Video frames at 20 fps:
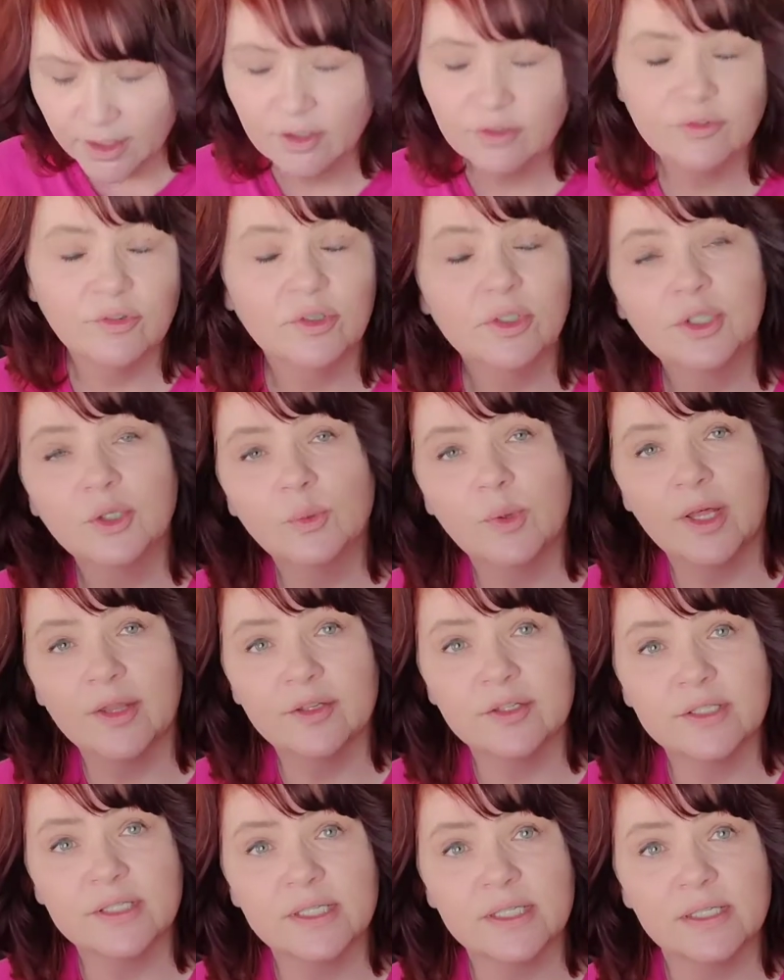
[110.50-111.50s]
fully
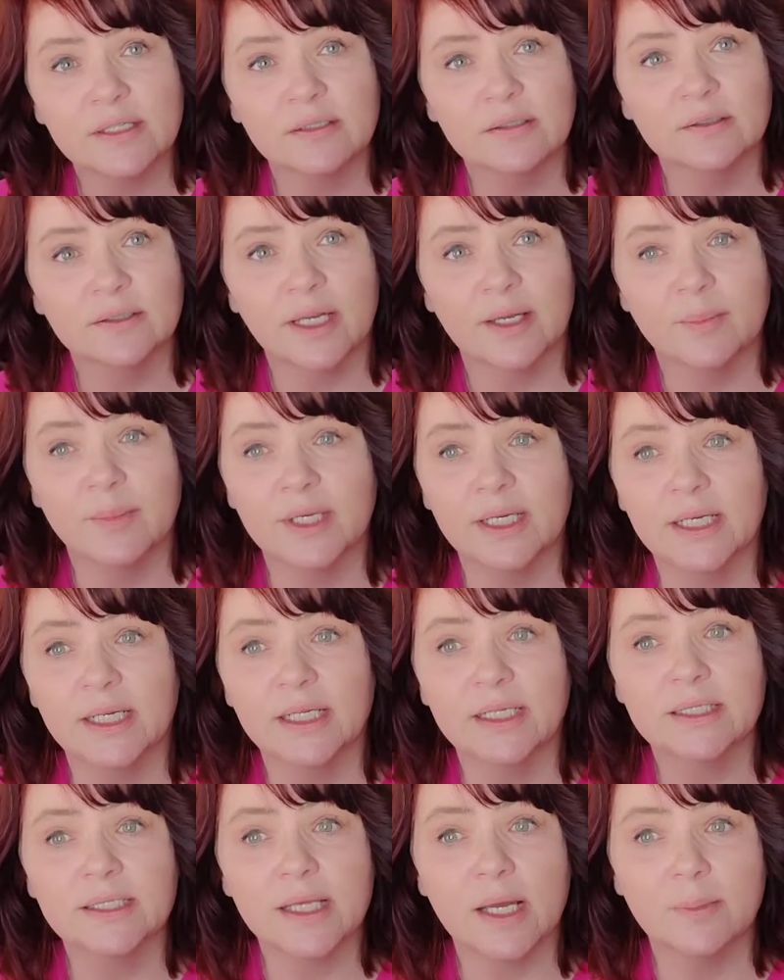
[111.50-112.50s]
weather sealed. I mean,
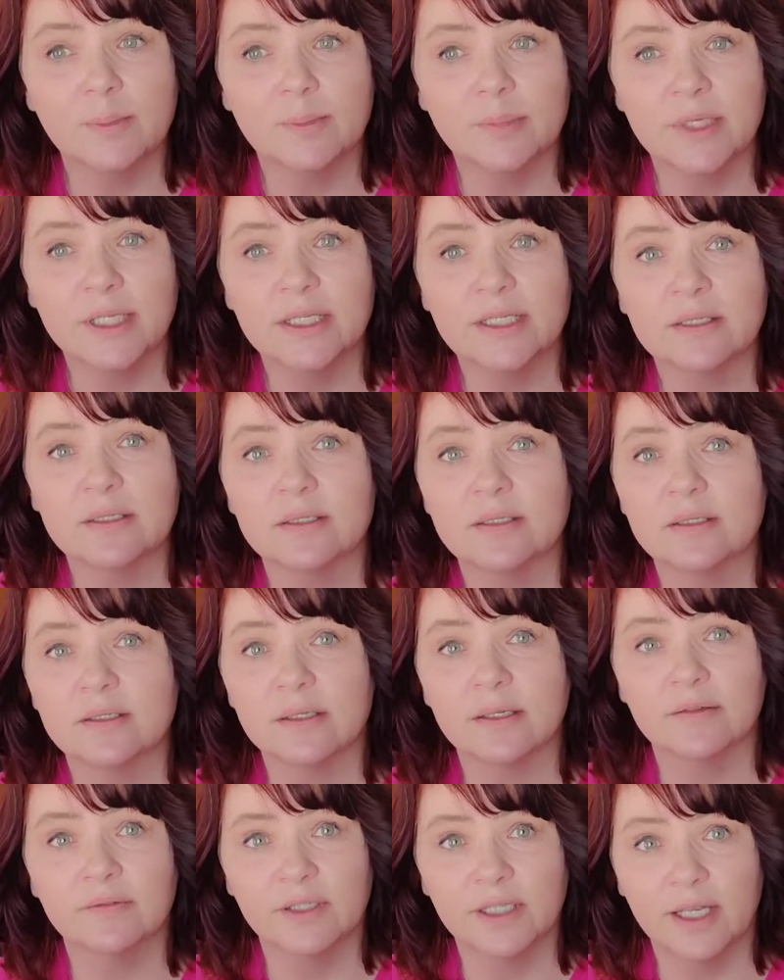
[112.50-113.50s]
it's a beast
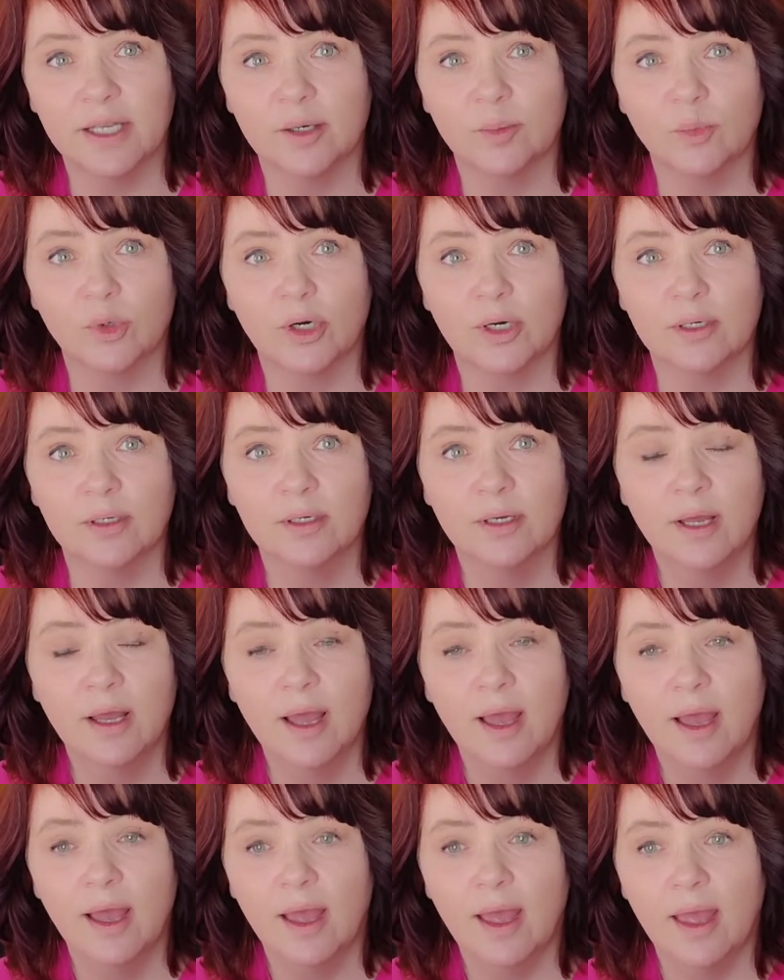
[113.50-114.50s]
of a camera,
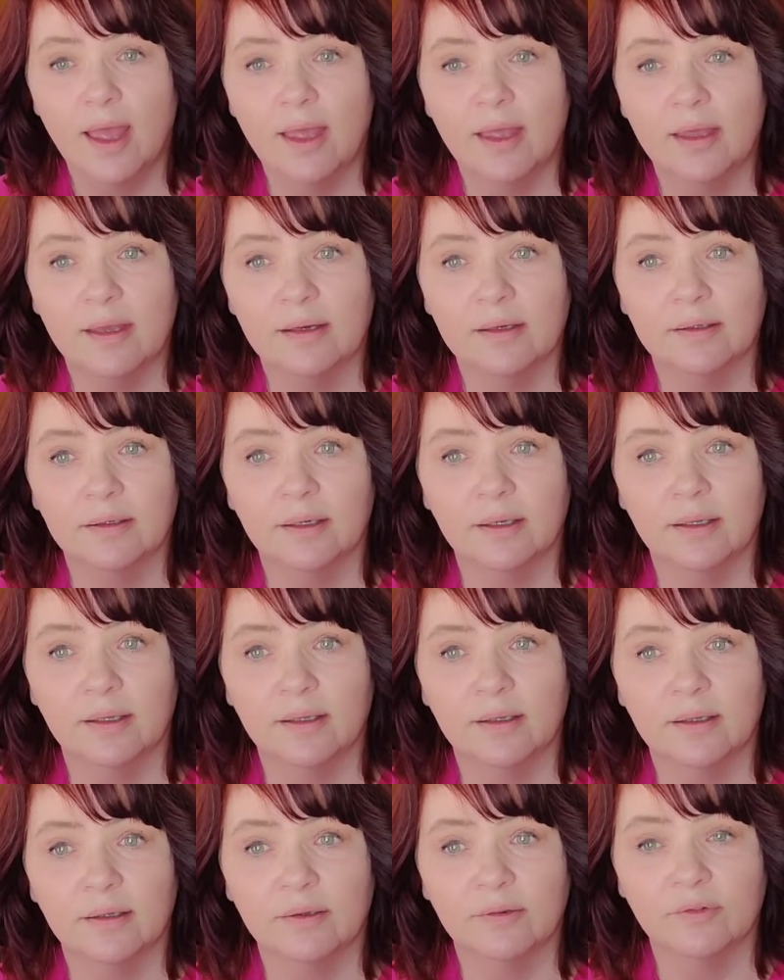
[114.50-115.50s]
and
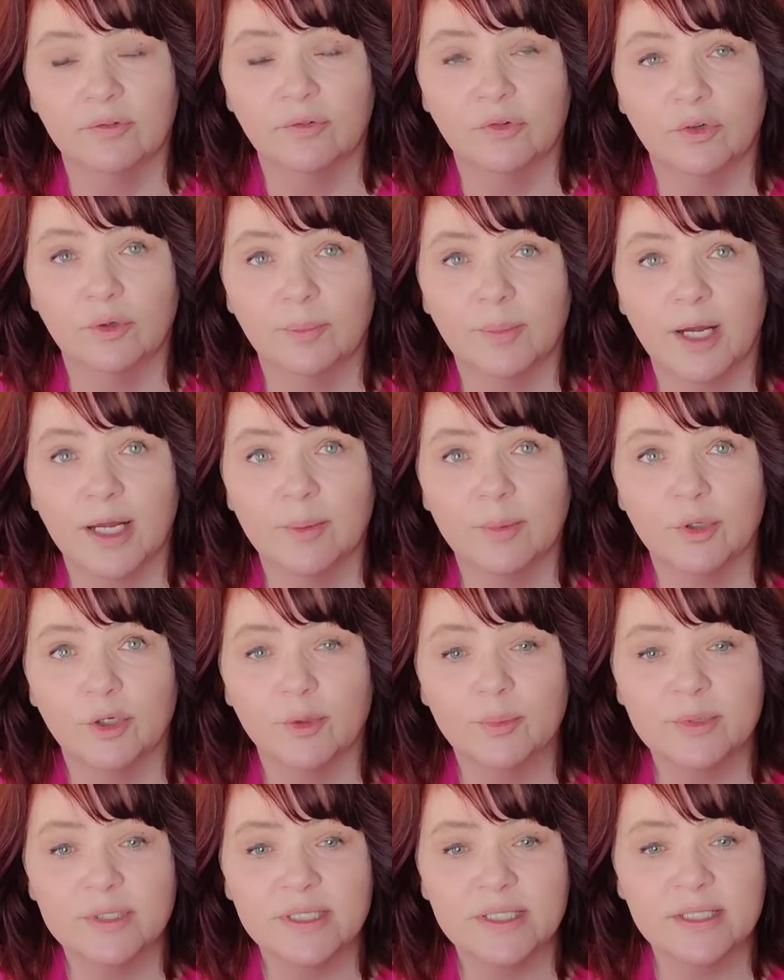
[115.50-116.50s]
for my
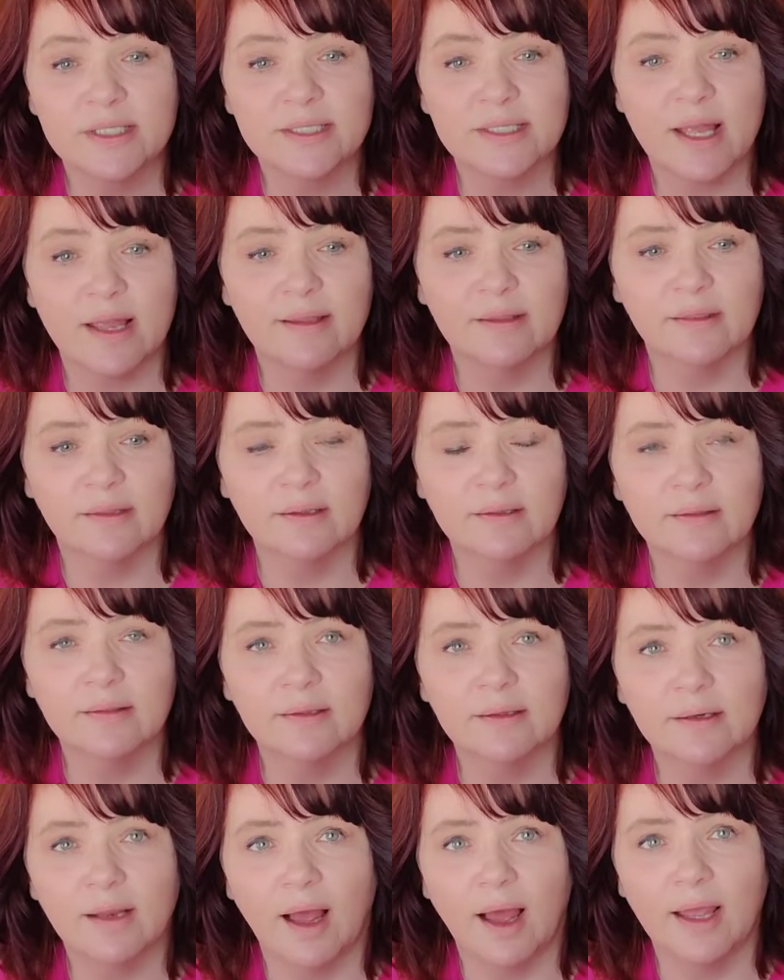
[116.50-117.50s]
purposes I think
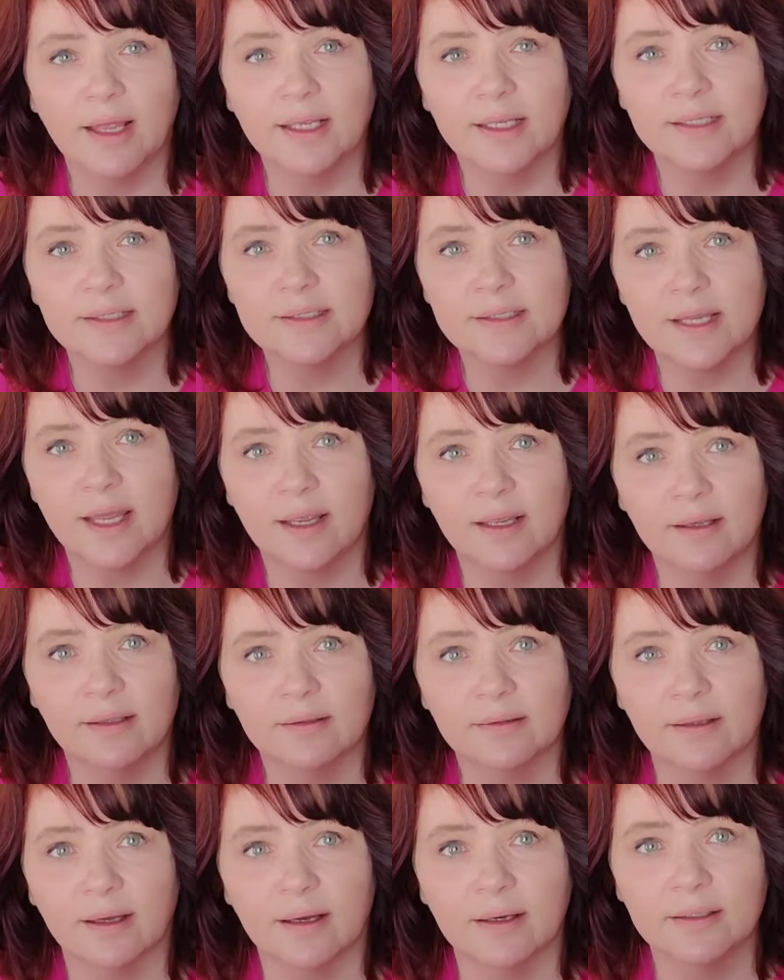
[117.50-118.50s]
that I can
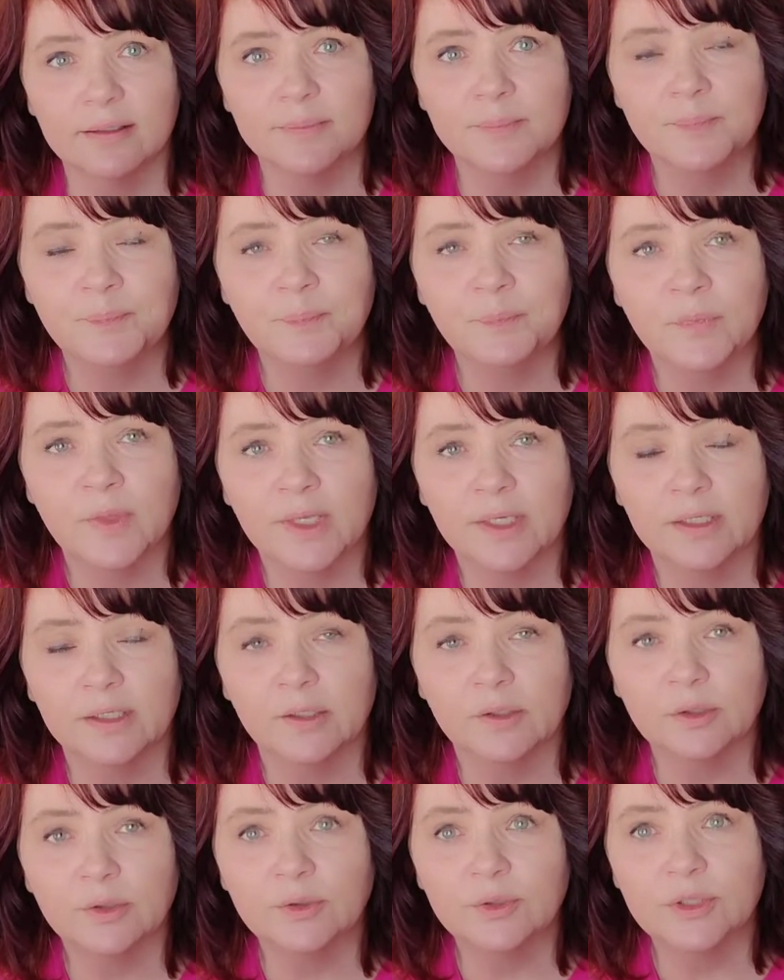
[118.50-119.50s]
take that,
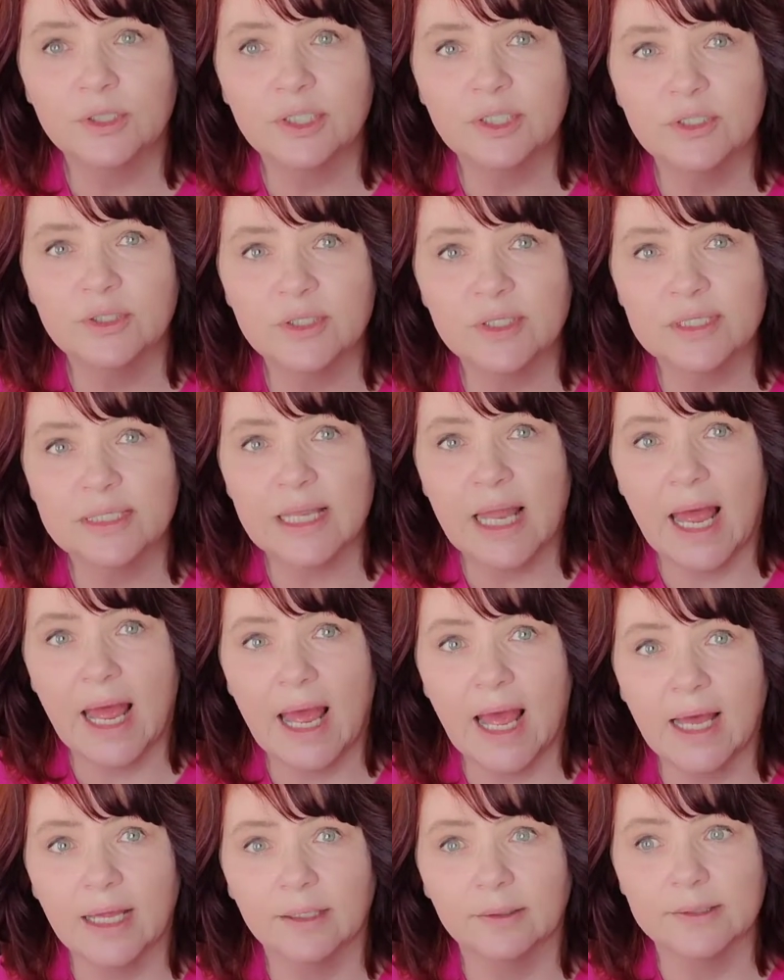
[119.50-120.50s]
not only use it
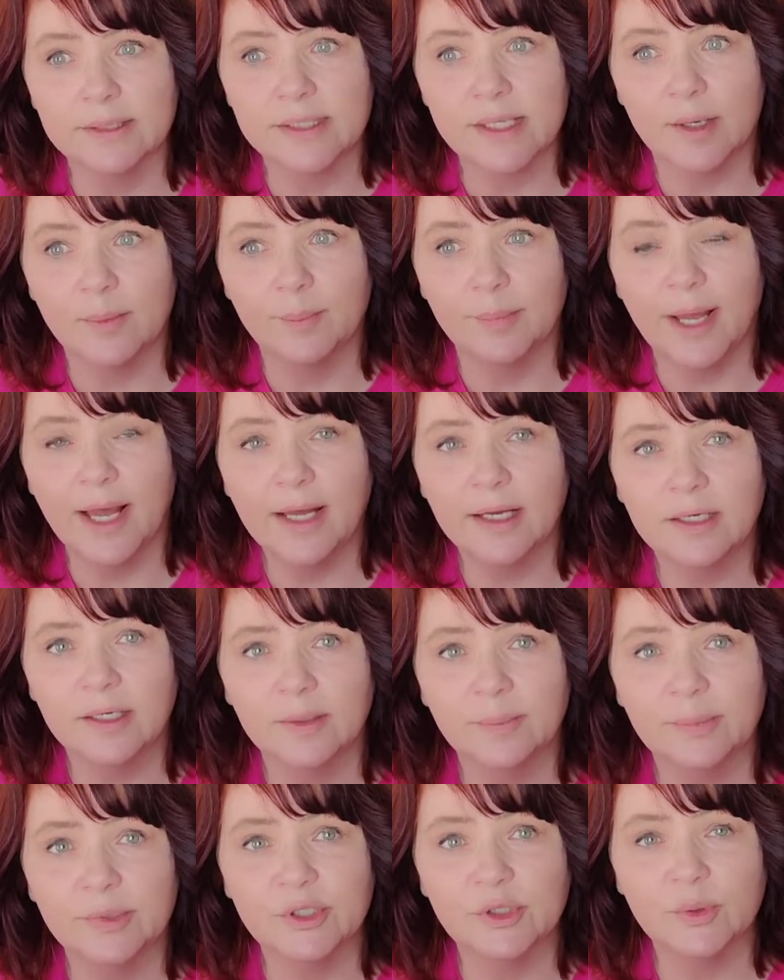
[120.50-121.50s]
as a
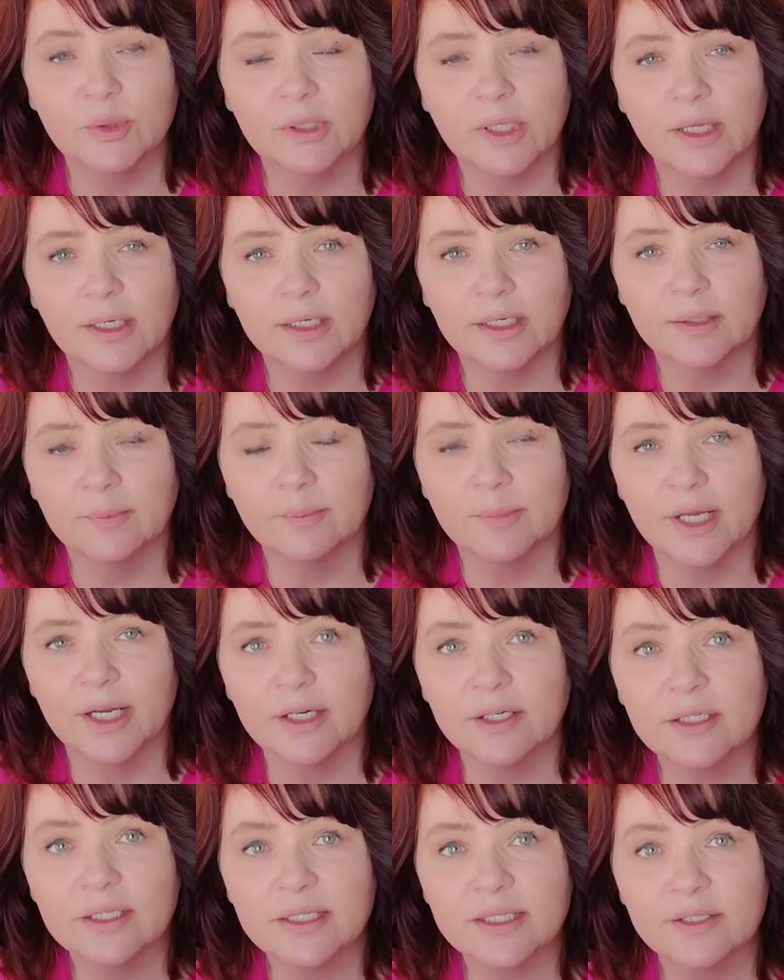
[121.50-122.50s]
backup, but do a lot of
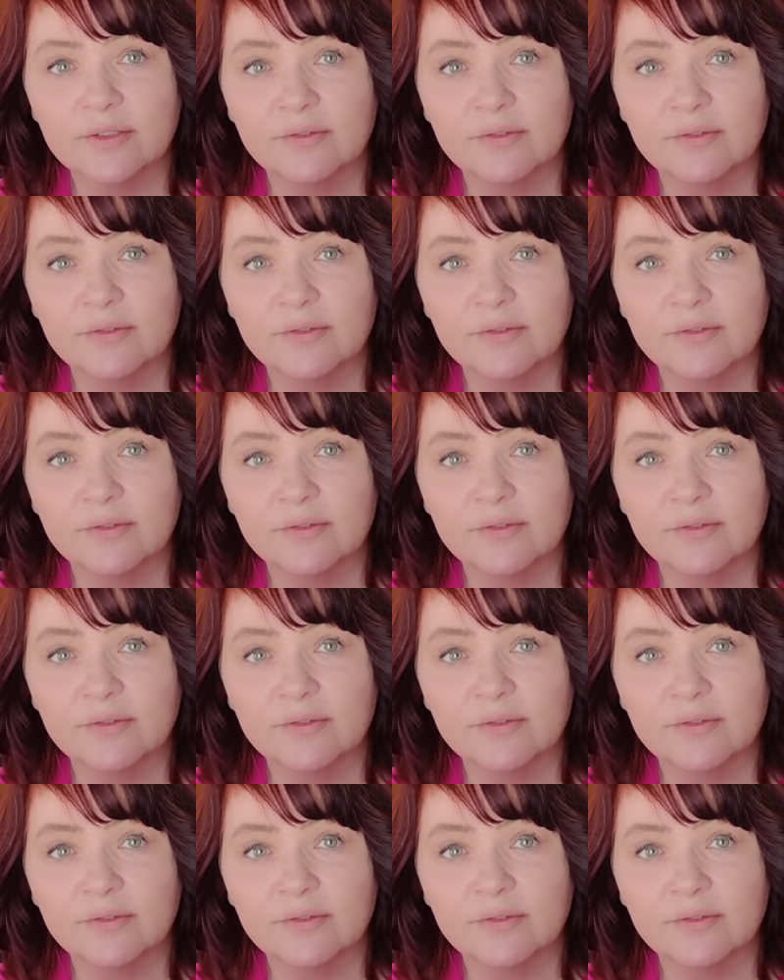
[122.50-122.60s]
comparison